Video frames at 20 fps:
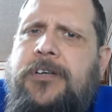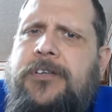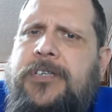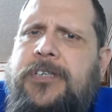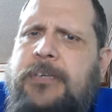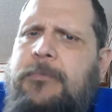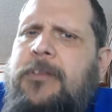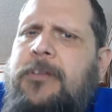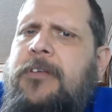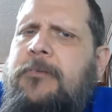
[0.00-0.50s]

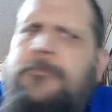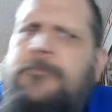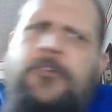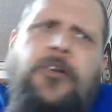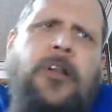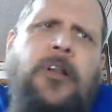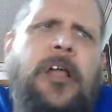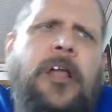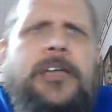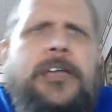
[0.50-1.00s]
Some of them
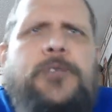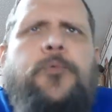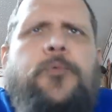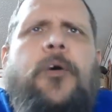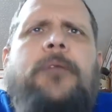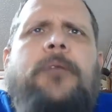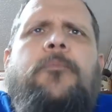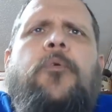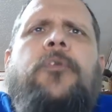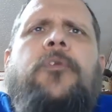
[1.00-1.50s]
utilized
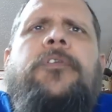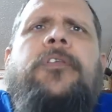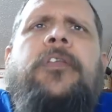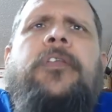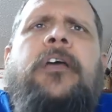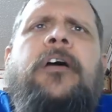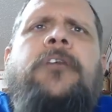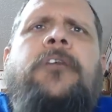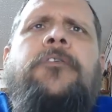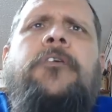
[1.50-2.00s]
one more than
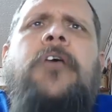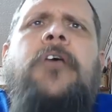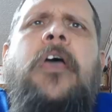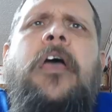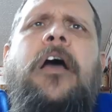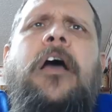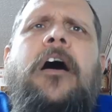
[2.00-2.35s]
the other.